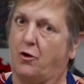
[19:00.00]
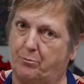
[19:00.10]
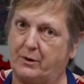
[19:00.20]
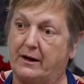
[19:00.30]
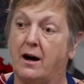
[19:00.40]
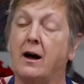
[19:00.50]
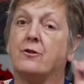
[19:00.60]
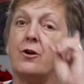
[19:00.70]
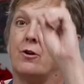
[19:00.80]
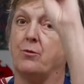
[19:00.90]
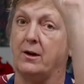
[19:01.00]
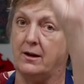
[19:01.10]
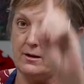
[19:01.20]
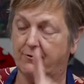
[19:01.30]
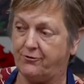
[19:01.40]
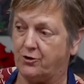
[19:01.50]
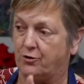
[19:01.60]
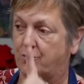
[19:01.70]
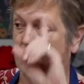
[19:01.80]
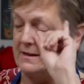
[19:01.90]
don't bleed under if
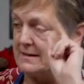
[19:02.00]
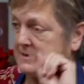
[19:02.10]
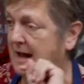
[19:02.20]
you're doing the